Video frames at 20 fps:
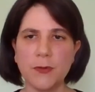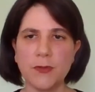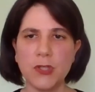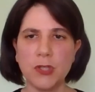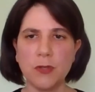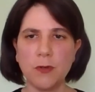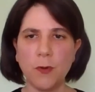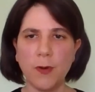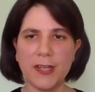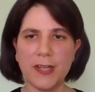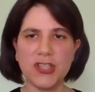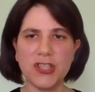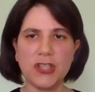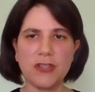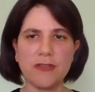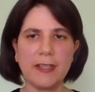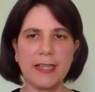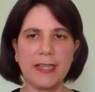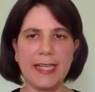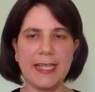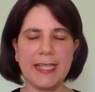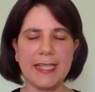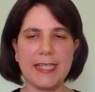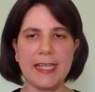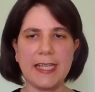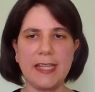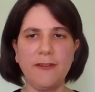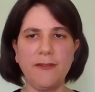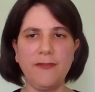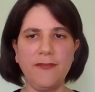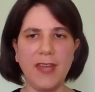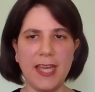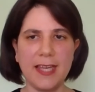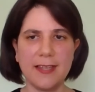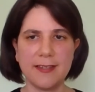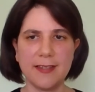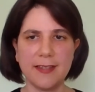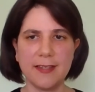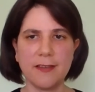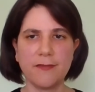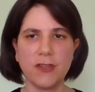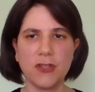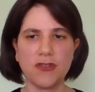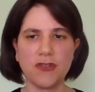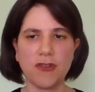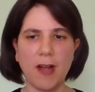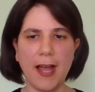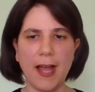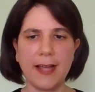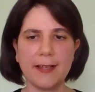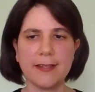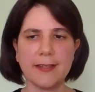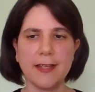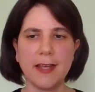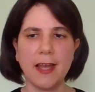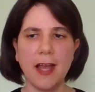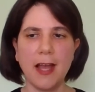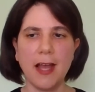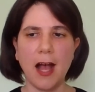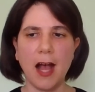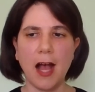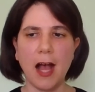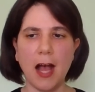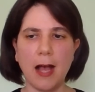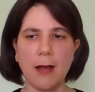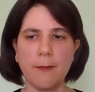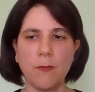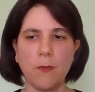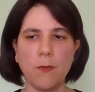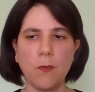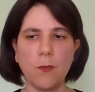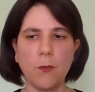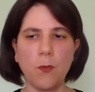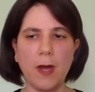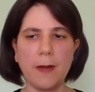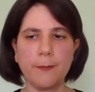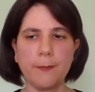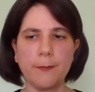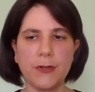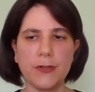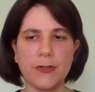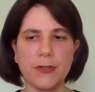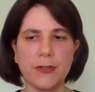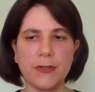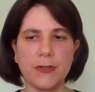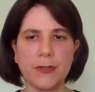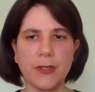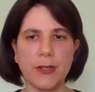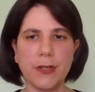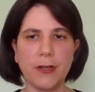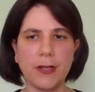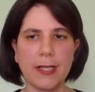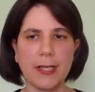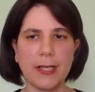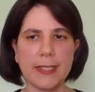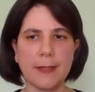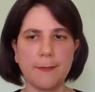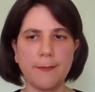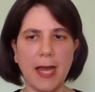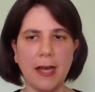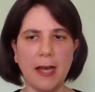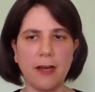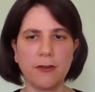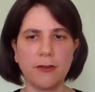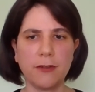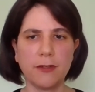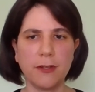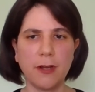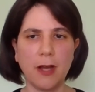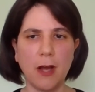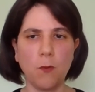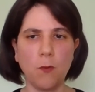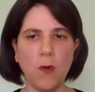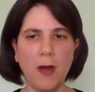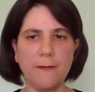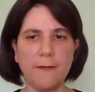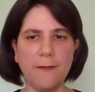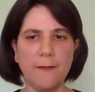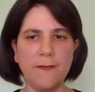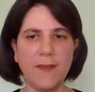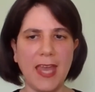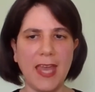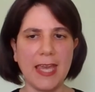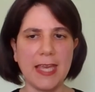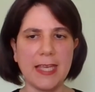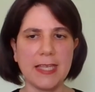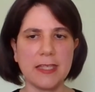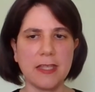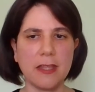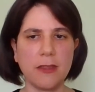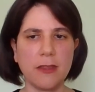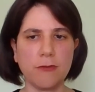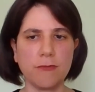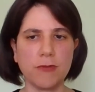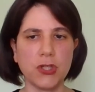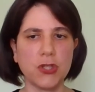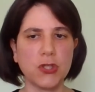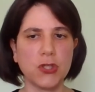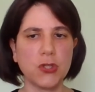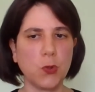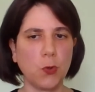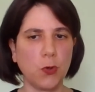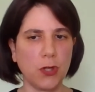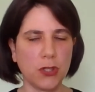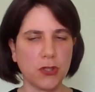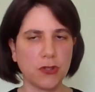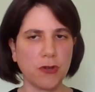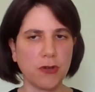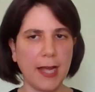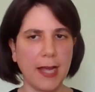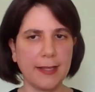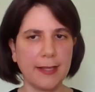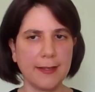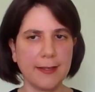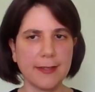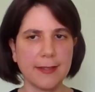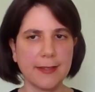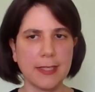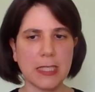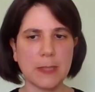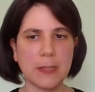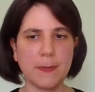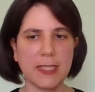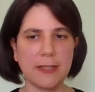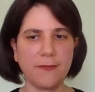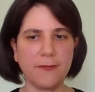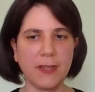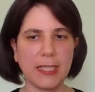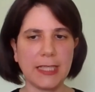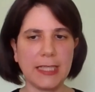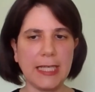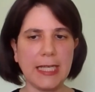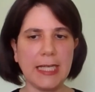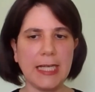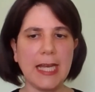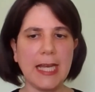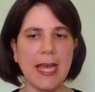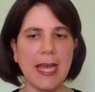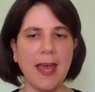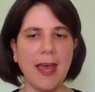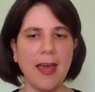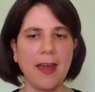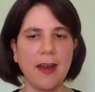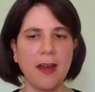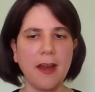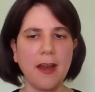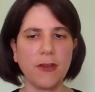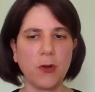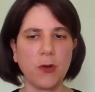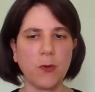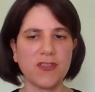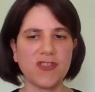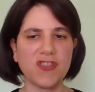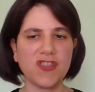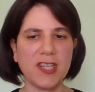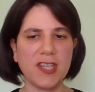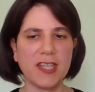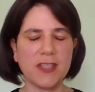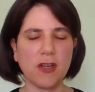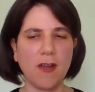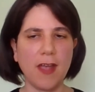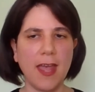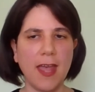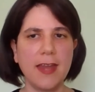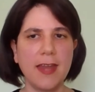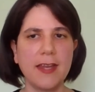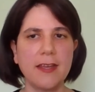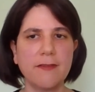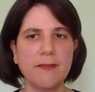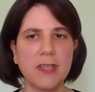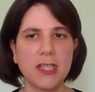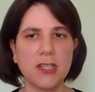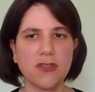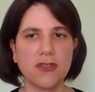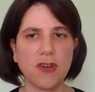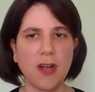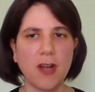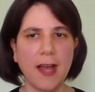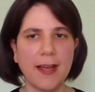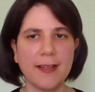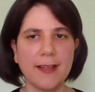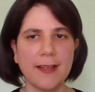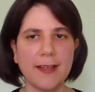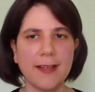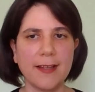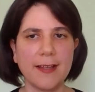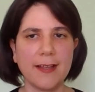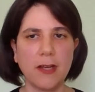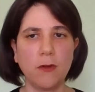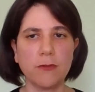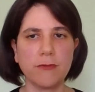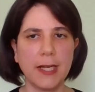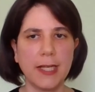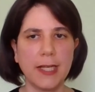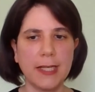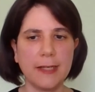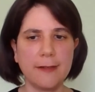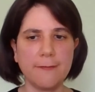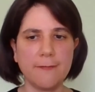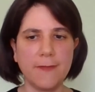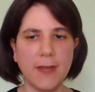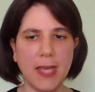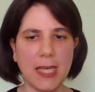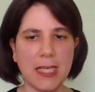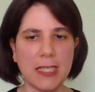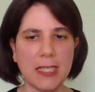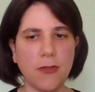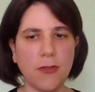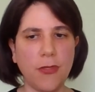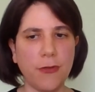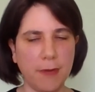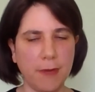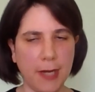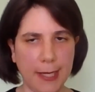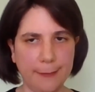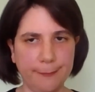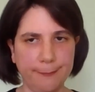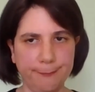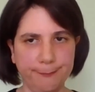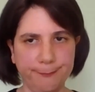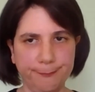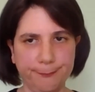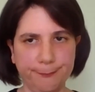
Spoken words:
2 questions related to the phases of the trials. One person is curious about what phase the Restore trial is in specifically. And another question is, are any of these trials already in phase 3?